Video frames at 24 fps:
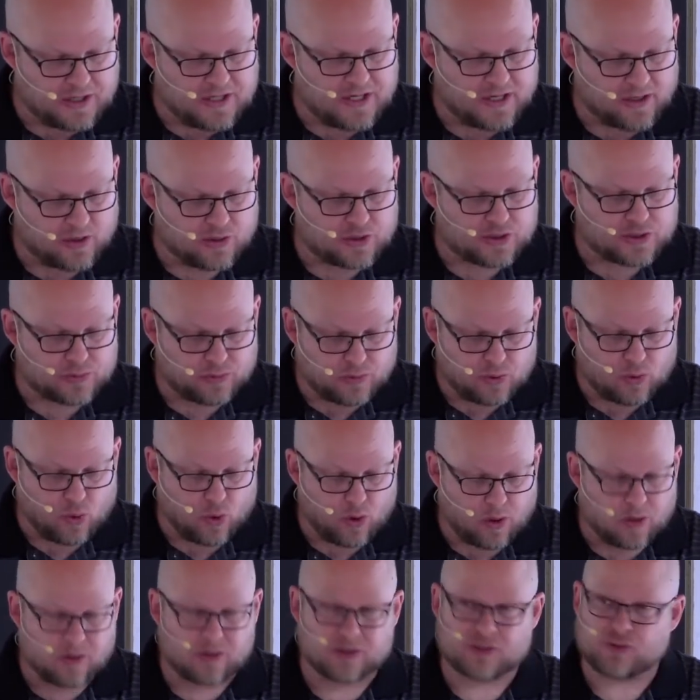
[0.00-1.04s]
years through
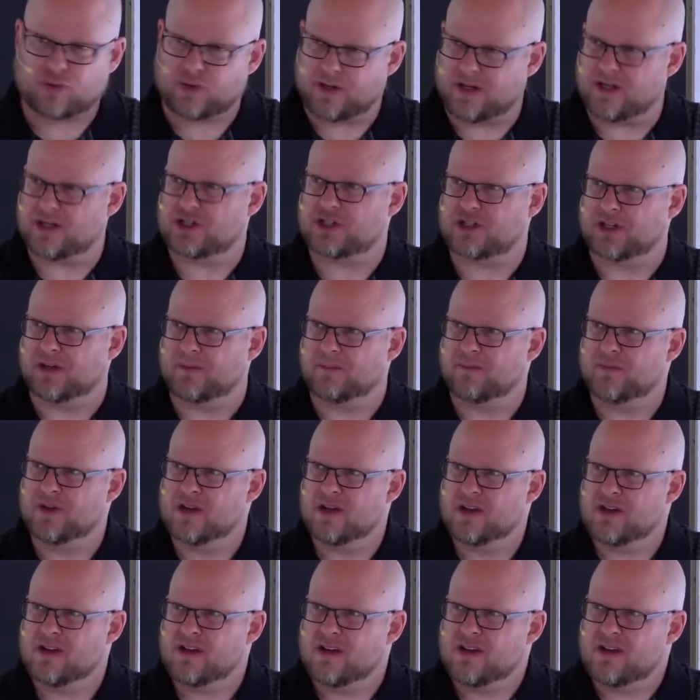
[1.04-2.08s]
oral tradition
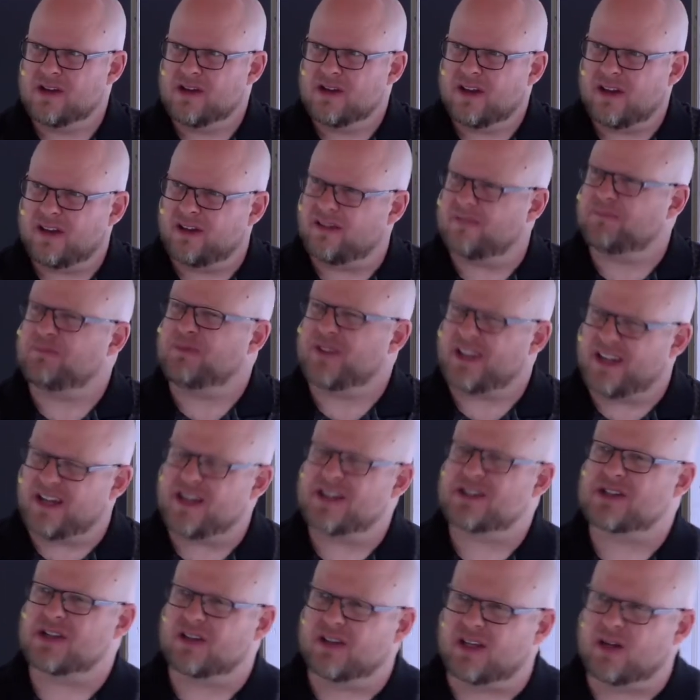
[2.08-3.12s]

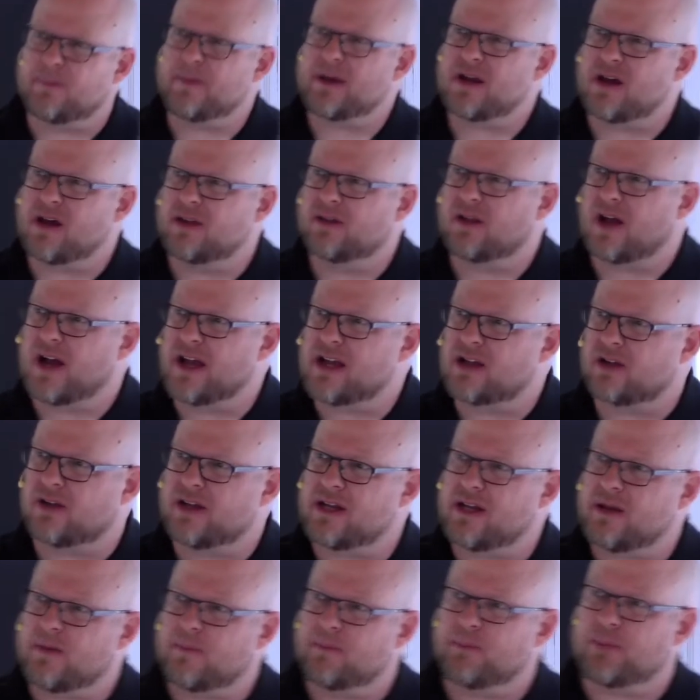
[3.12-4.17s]
it's a little bit
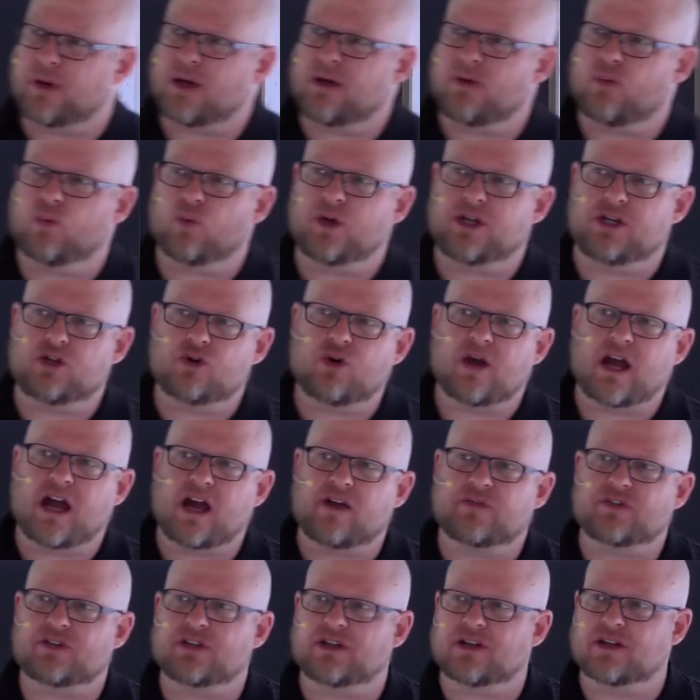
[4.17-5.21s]
unlikely, but we do
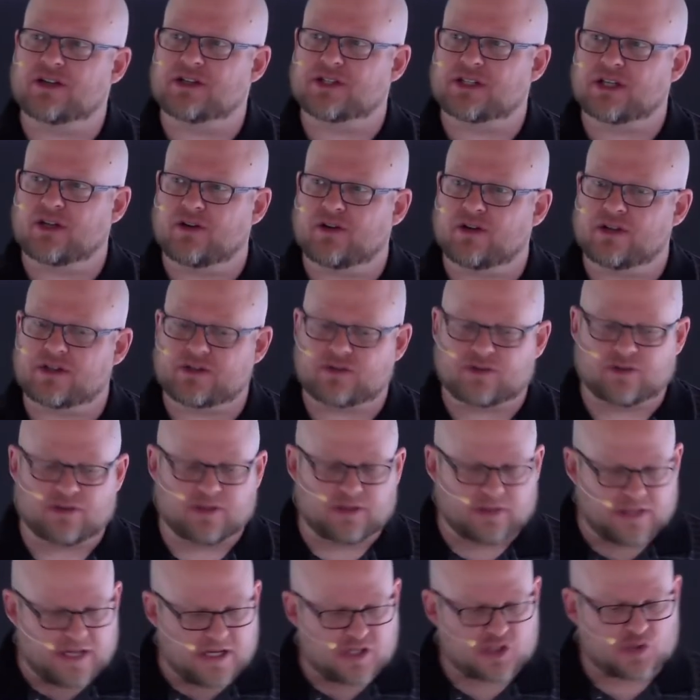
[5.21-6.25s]
have to consider it to at
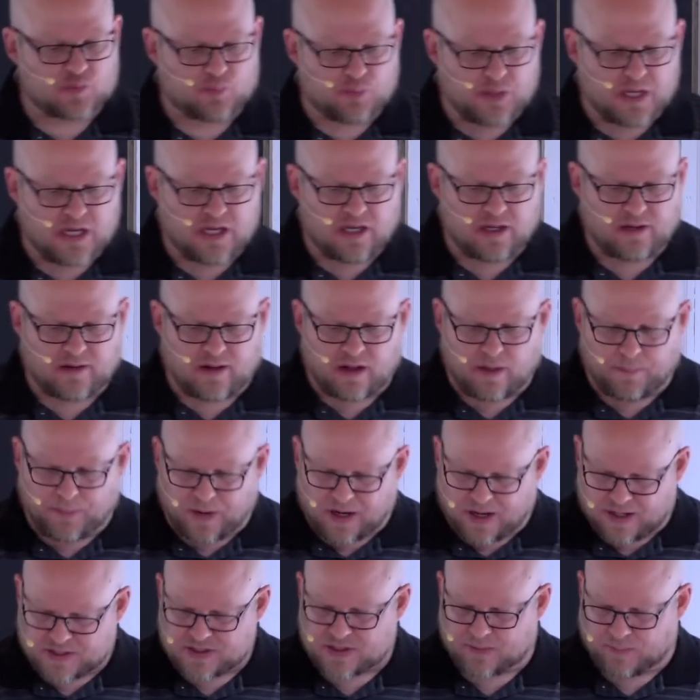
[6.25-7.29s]
least be a
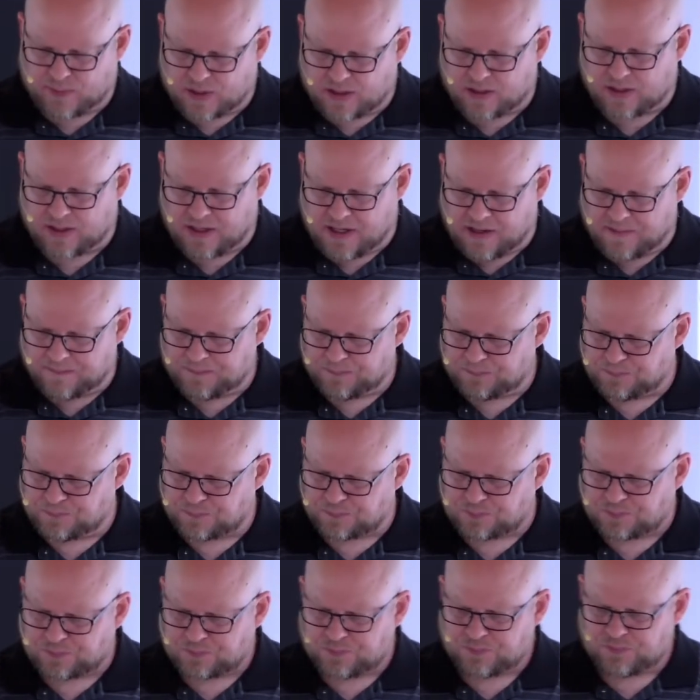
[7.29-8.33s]
possibility.
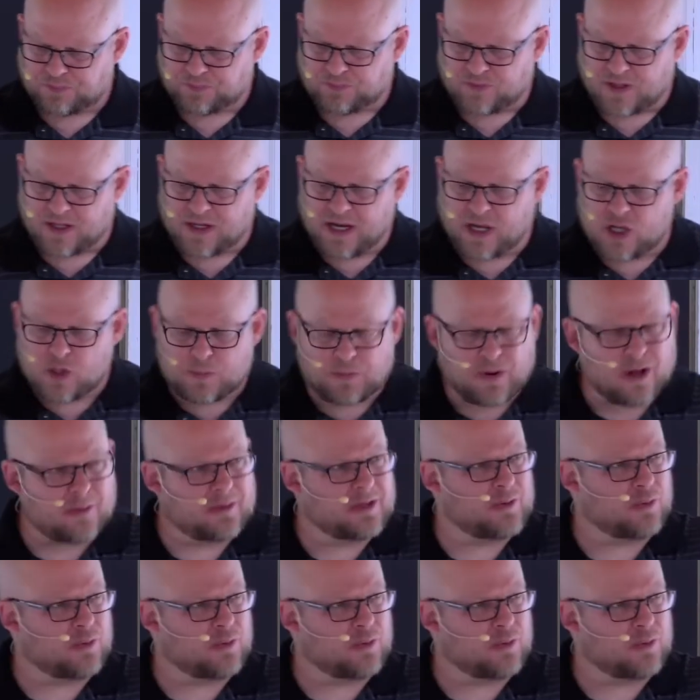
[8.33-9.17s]
Now, you probably